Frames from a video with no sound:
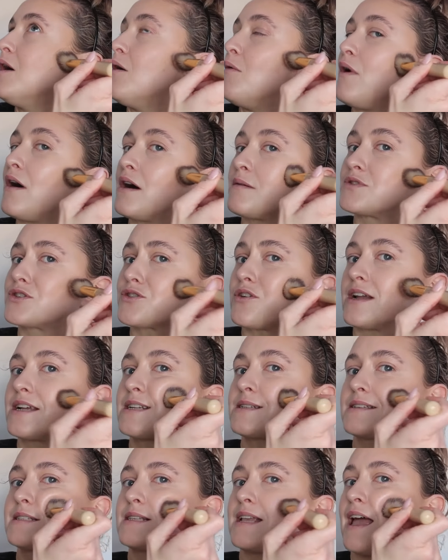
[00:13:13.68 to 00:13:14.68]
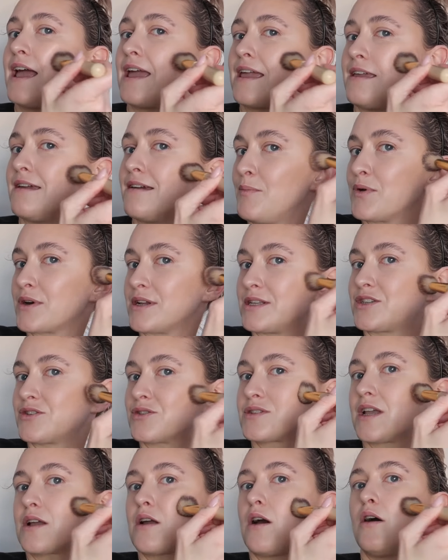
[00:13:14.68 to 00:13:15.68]
what I'm trying to say, but it's
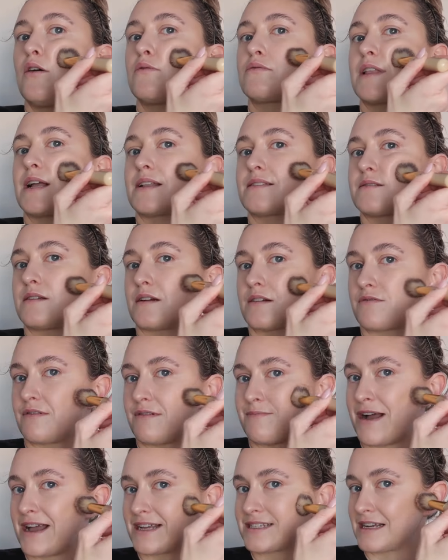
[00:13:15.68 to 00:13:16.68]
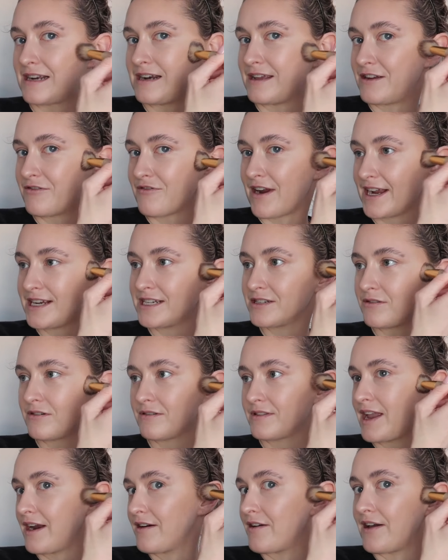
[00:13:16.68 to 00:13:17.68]
just like, oh, that's not grammatically correct,
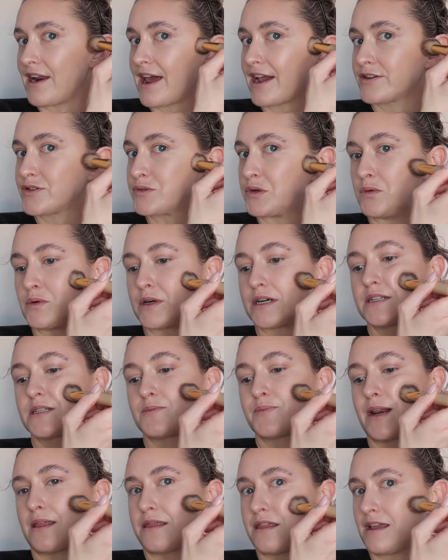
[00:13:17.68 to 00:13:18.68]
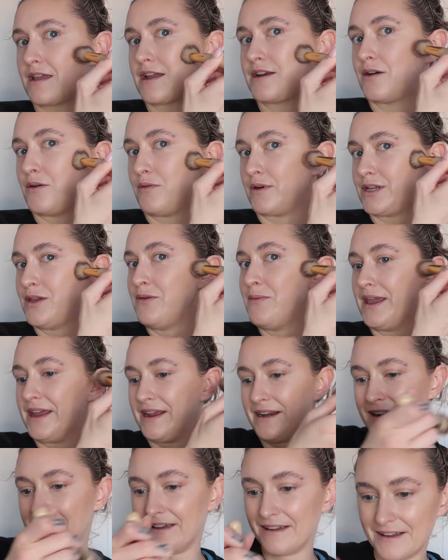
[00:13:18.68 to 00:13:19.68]
or they're not actual words, but I think I know what you
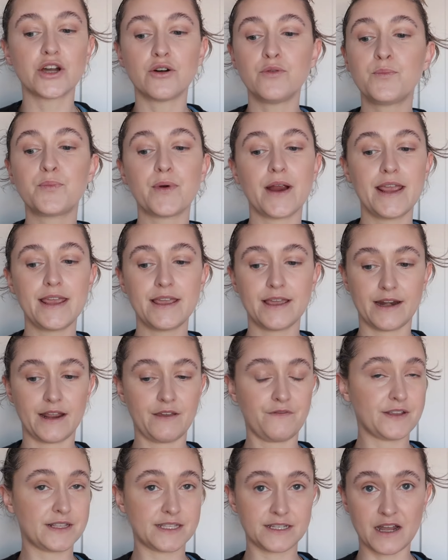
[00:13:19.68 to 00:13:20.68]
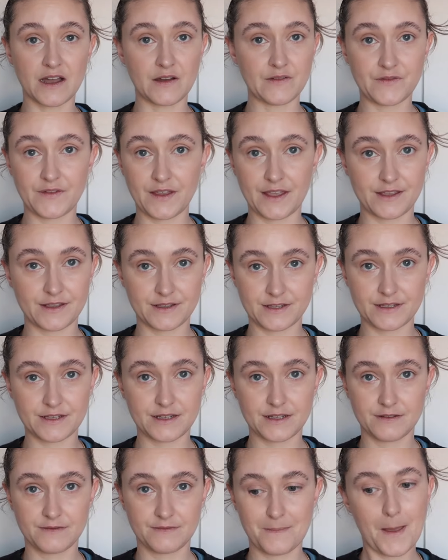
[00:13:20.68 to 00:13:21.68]
mean. Don't break it if it's not
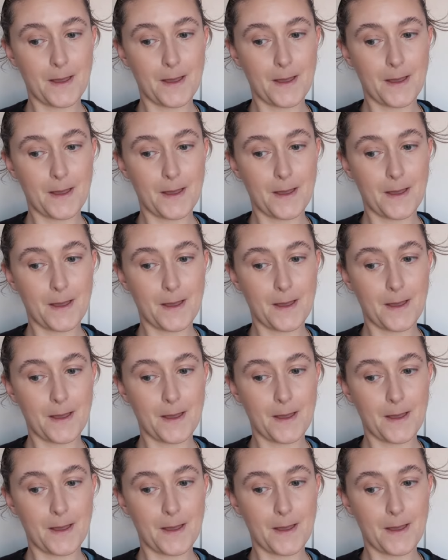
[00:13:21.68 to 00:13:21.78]
fixed.